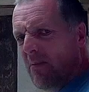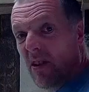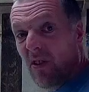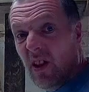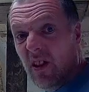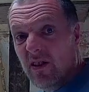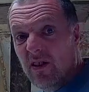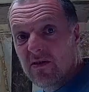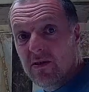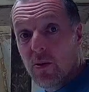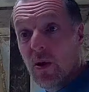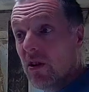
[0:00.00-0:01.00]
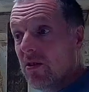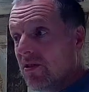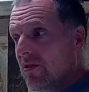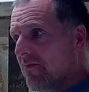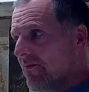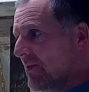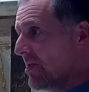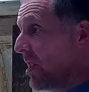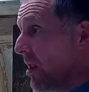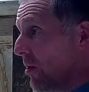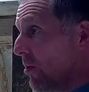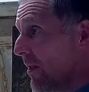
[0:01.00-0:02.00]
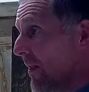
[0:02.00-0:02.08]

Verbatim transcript: me think twice. So,